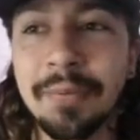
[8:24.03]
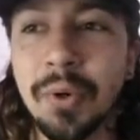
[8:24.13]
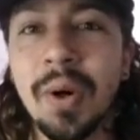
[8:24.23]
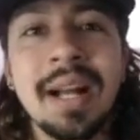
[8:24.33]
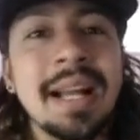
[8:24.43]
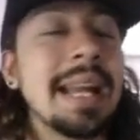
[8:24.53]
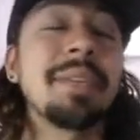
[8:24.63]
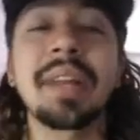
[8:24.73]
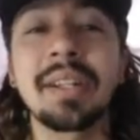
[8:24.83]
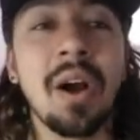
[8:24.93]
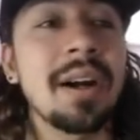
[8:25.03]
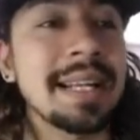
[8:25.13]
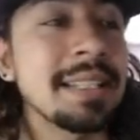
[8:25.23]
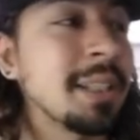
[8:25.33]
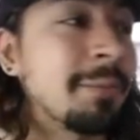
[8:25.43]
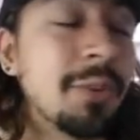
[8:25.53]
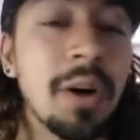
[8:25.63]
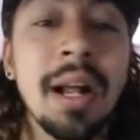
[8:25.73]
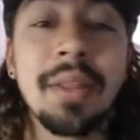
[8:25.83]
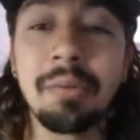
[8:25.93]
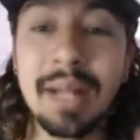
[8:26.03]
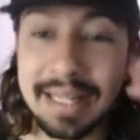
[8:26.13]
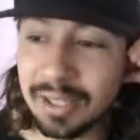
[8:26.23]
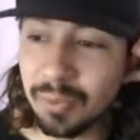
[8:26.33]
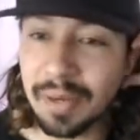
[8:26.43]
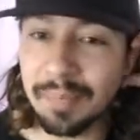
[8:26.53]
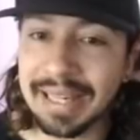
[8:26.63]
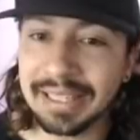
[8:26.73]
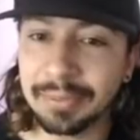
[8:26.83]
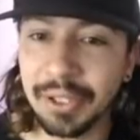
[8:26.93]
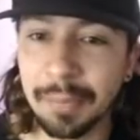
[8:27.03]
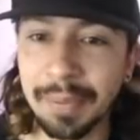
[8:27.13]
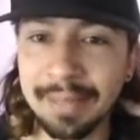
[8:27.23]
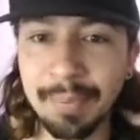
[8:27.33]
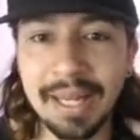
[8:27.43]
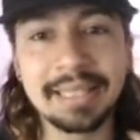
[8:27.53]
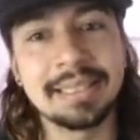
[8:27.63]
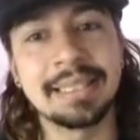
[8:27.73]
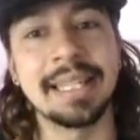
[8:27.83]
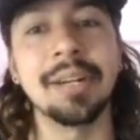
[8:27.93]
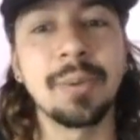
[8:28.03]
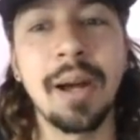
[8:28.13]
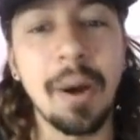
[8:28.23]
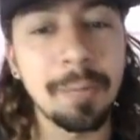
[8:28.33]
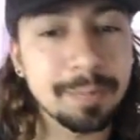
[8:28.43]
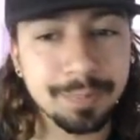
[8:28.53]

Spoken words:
4. Even if they can't get top 4, they're really going to want to make some European places here as well.